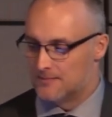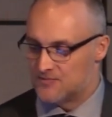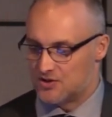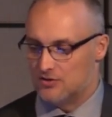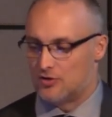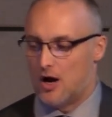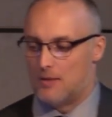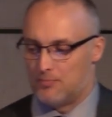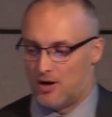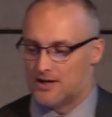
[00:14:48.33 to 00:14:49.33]
So you've
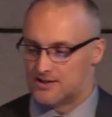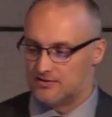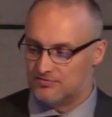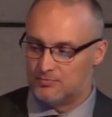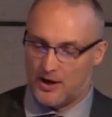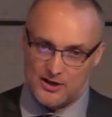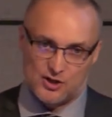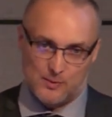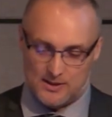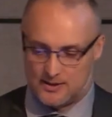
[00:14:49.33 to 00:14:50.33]
got positive
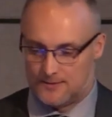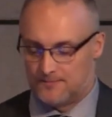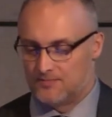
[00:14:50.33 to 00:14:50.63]
punishment.